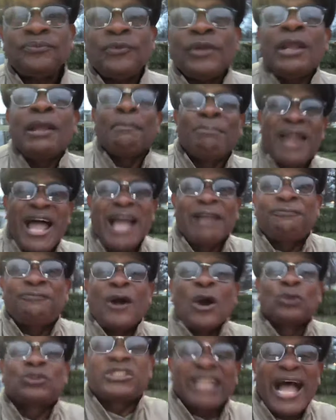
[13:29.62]
Black
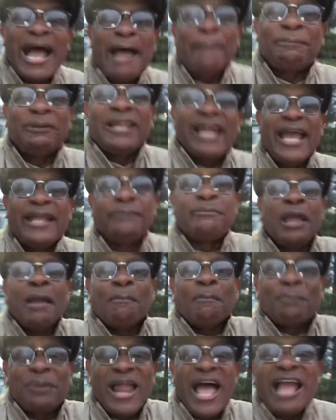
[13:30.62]
folks, stop letting
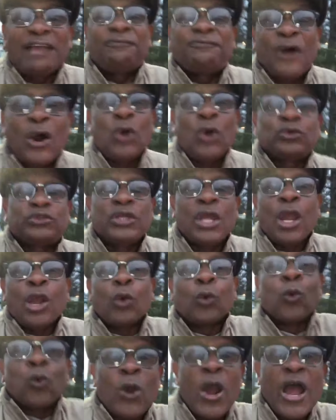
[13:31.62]
black folks
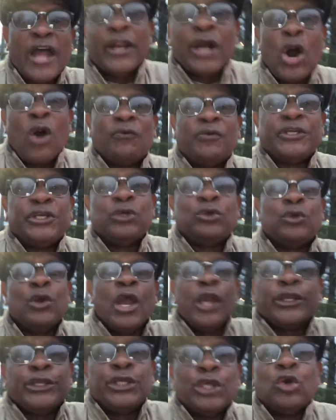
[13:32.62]
run over you.
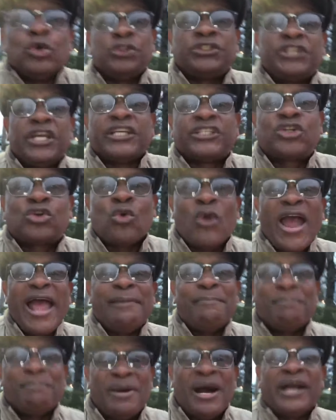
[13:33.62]
Use this
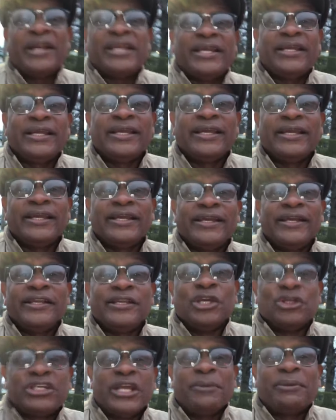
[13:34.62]
grant money.
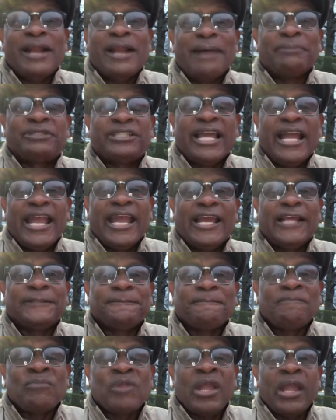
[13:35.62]
You see what I'm saying?
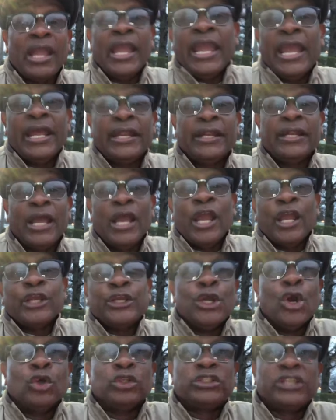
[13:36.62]
And
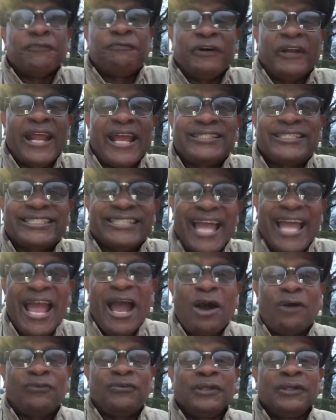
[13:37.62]
use it for theyself.